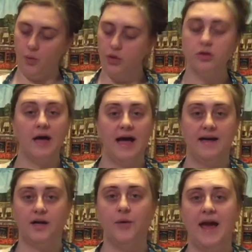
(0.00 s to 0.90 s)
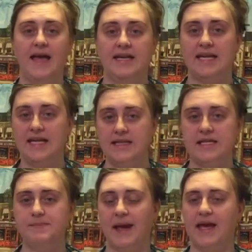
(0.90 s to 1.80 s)
We'll go ahead and heat
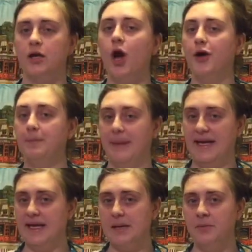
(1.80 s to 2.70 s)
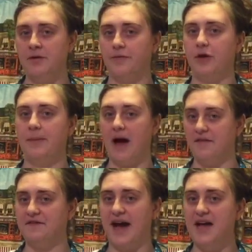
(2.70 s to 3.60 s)
this pan on medium for
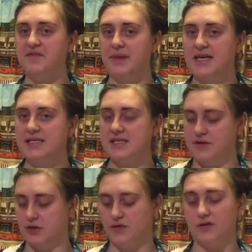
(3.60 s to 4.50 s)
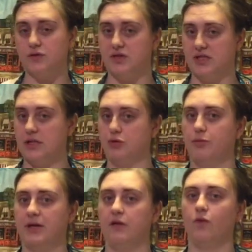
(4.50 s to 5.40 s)
about 5 minutes and then drizzle just a
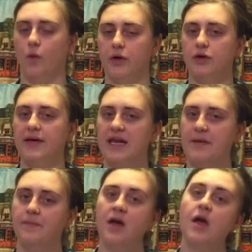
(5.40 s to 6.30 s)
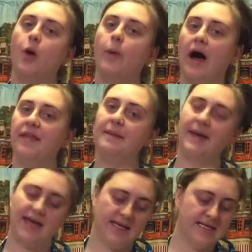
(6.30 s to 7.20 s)
little bit of oil in it. While that
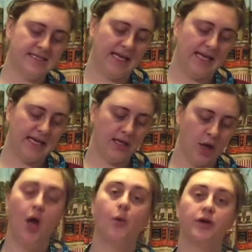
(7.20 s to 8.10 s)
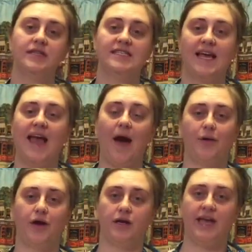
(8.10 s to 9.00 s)
pan is heating, we're gonna take
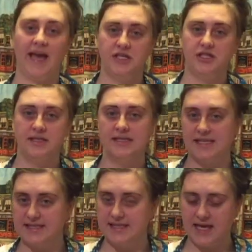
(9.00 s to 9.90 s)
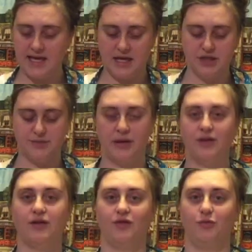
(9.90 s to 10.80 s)
our Cajun seasoning and
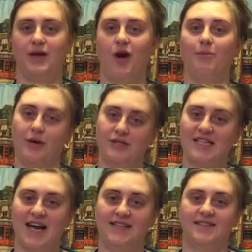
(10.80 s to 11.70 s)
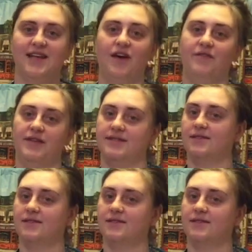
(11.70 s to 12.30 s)
sprinkle a little bit on both sides of the